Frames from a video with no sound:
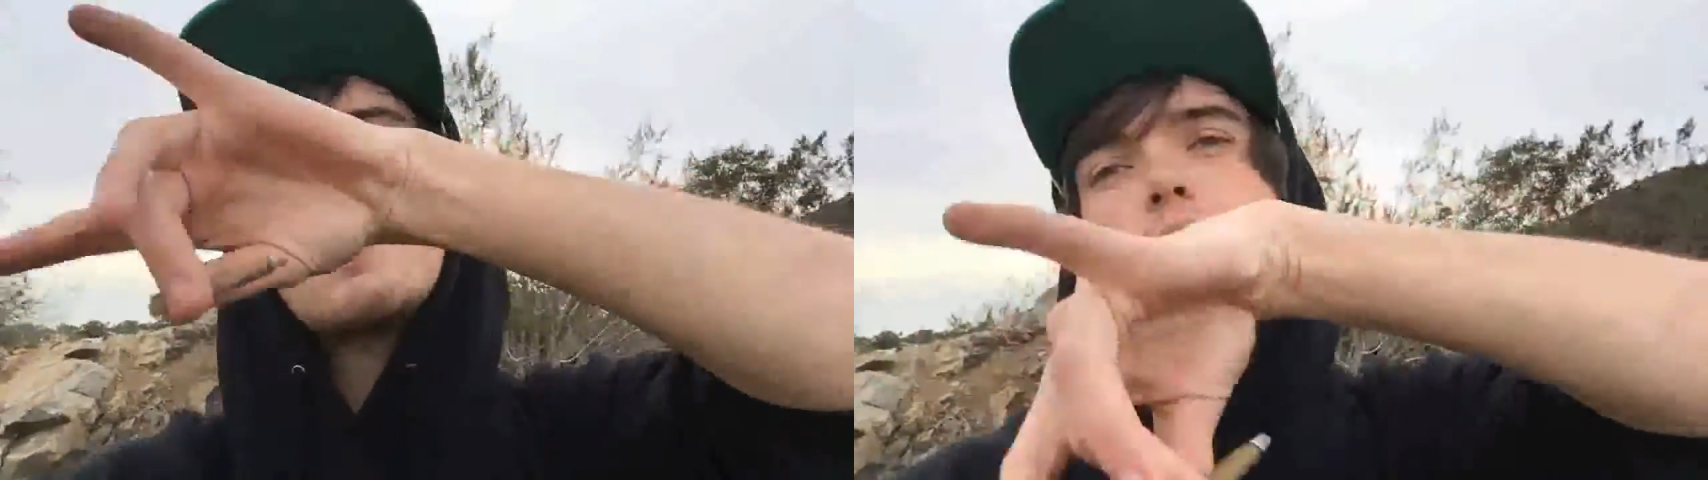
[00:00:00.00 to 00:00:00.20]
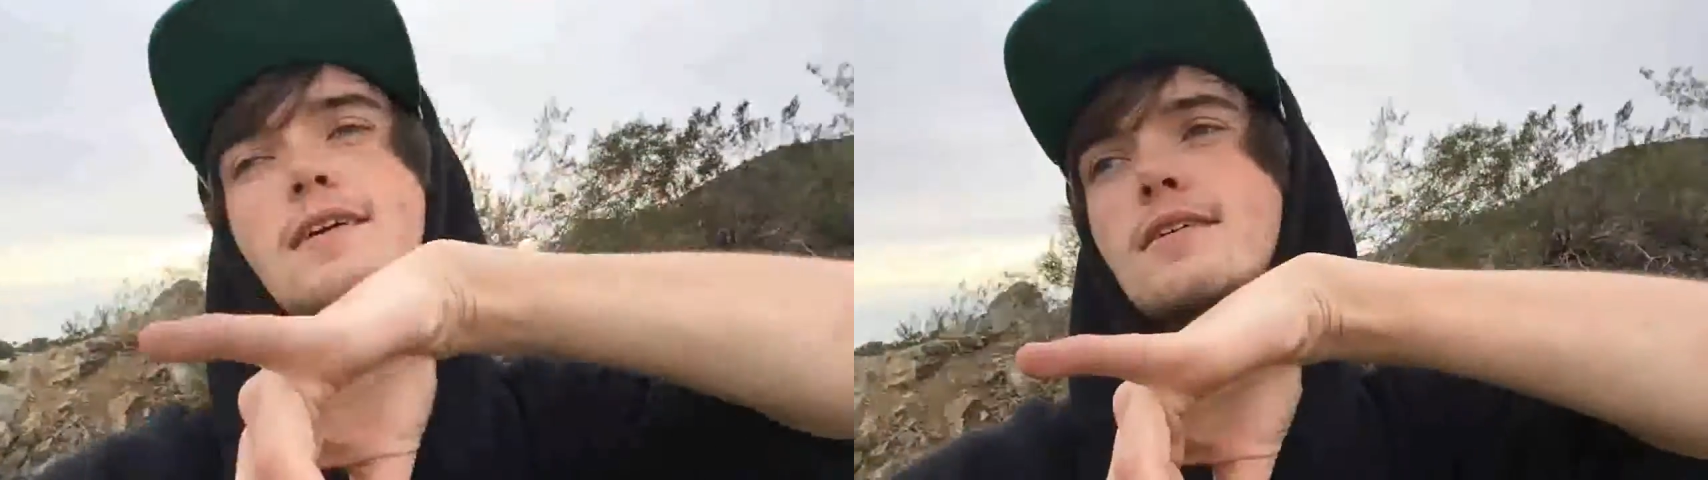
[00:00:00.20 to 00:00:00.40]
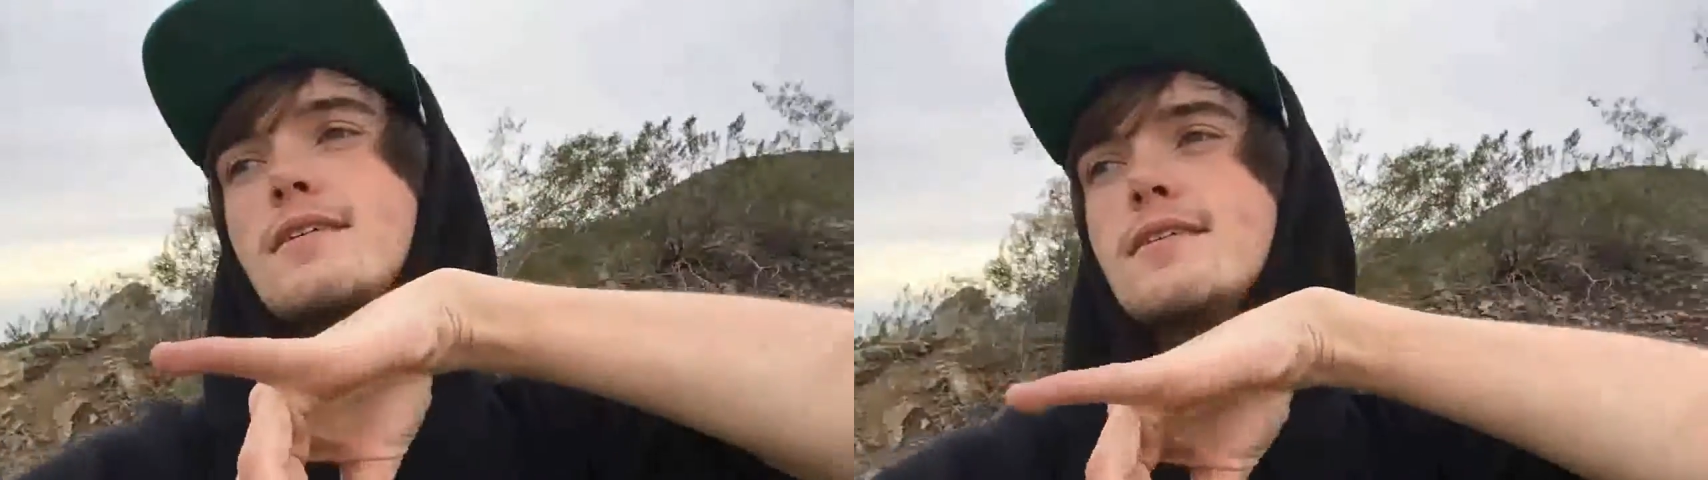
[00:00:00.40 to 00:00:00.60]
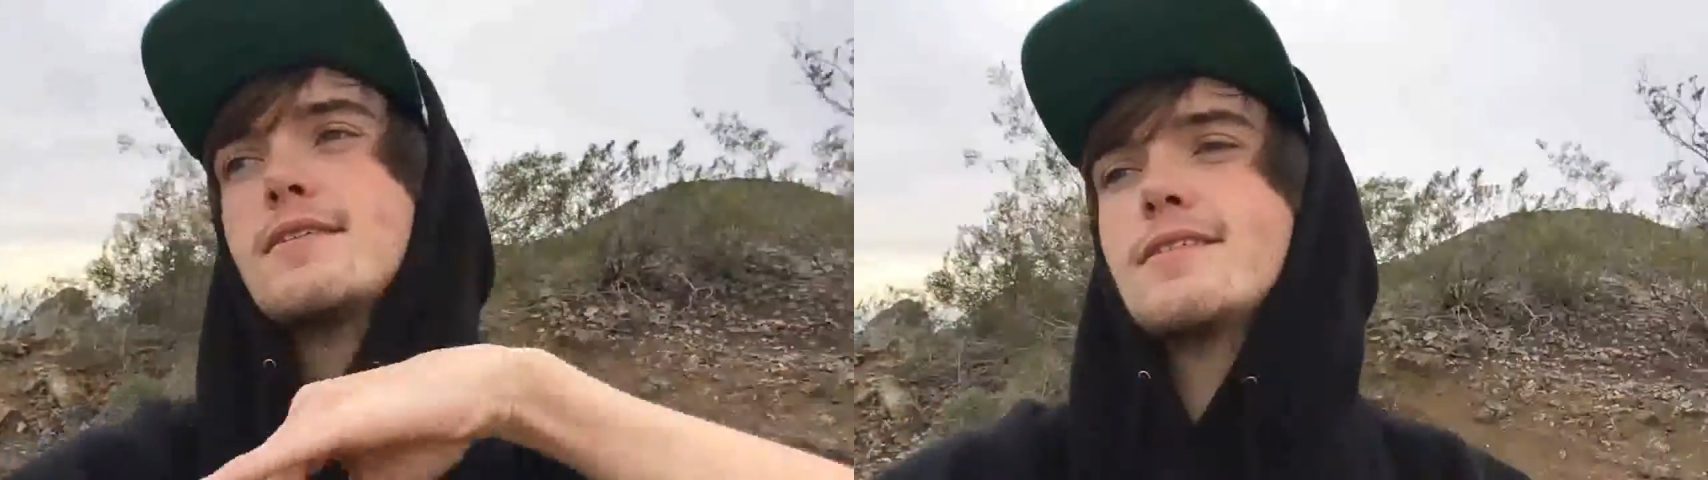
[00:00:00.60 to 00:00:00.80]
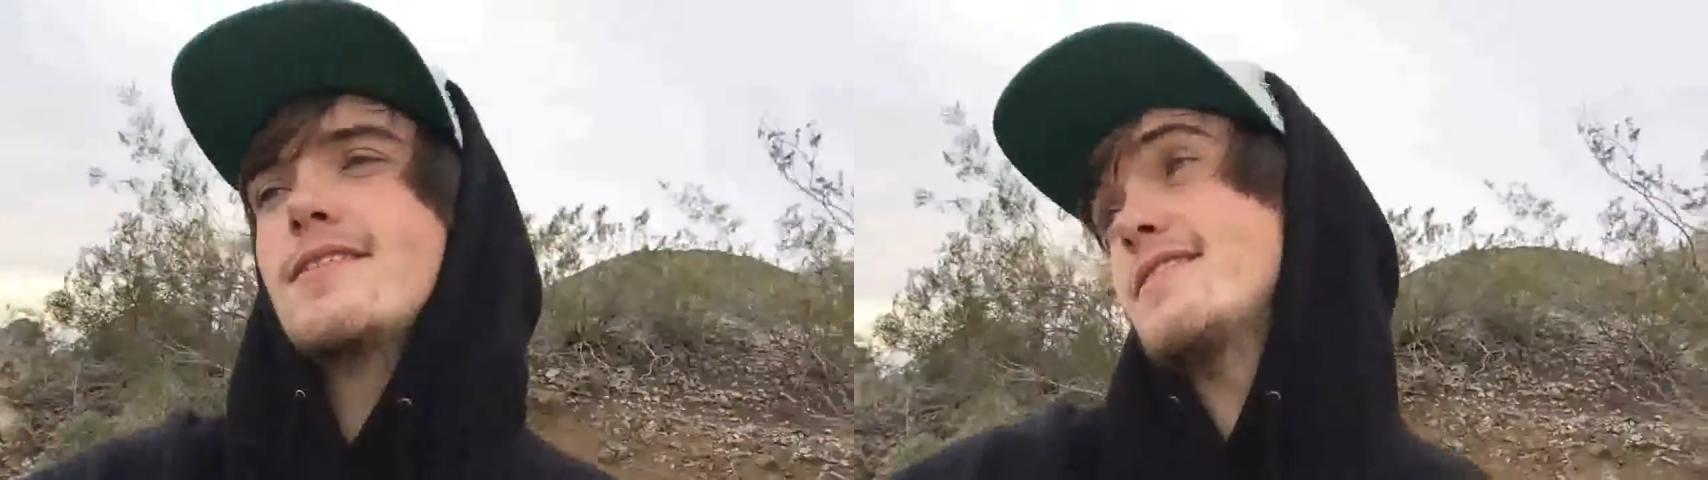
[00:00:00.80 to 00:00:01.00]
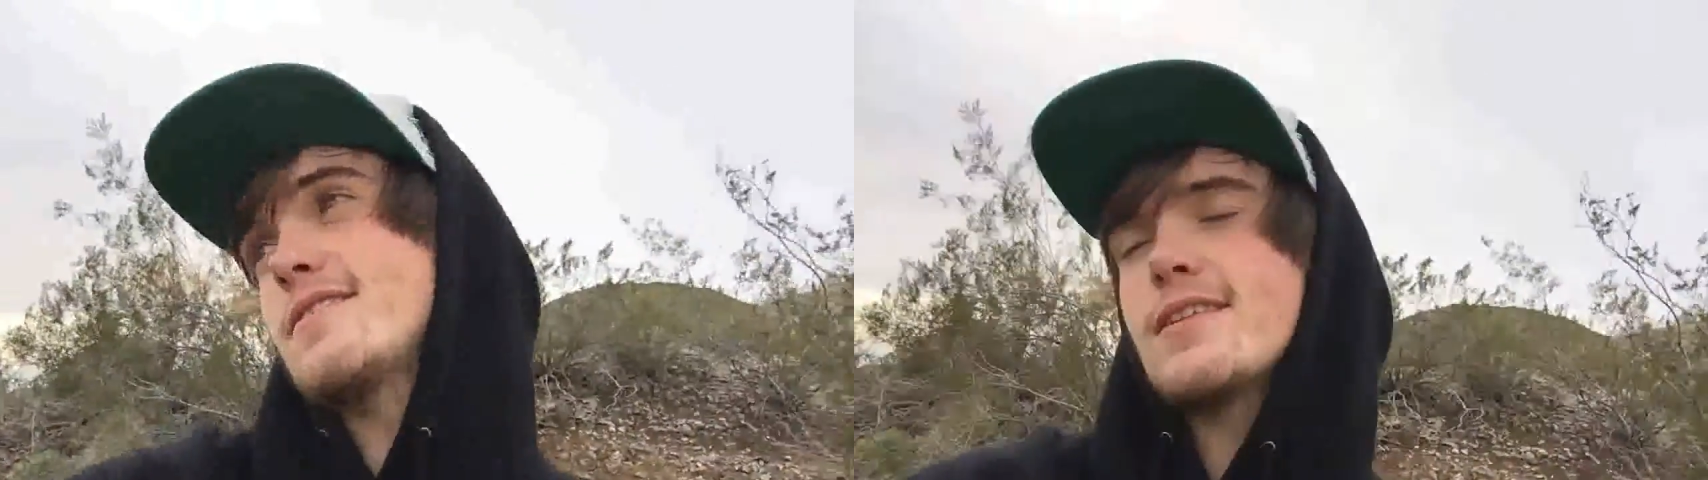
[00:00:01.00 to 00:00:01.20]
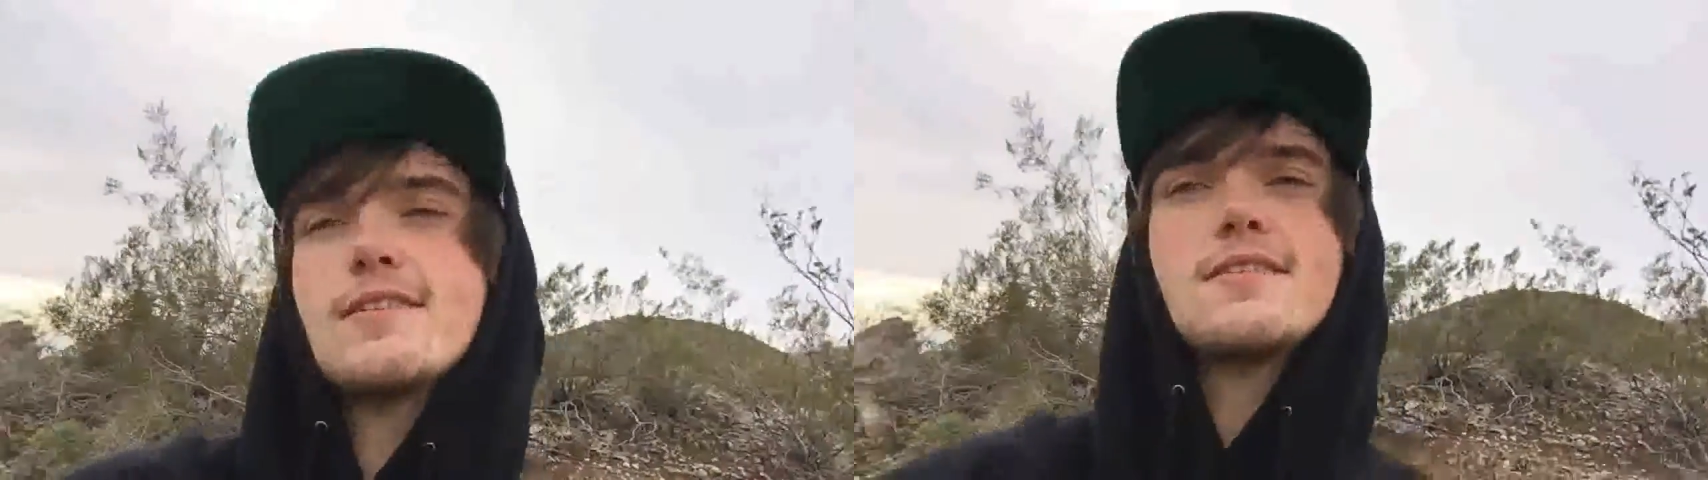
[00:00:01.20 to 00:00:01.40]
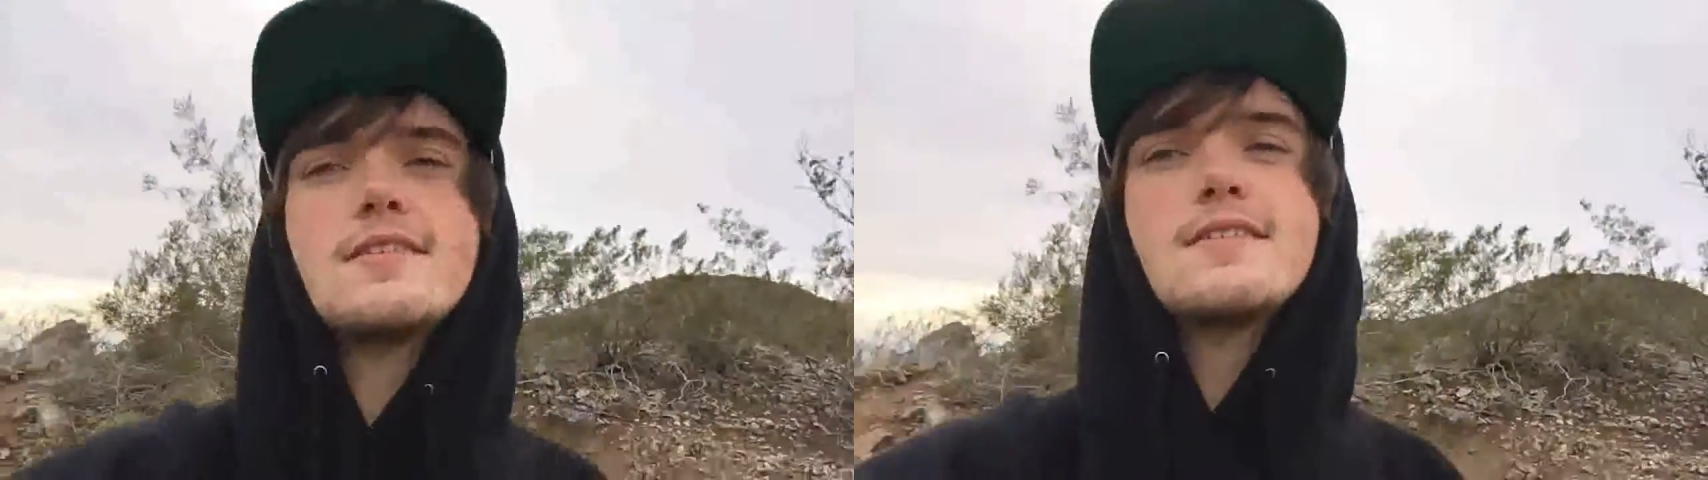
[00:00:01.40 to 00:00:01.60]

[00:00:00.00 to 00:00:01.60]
Yeah, that's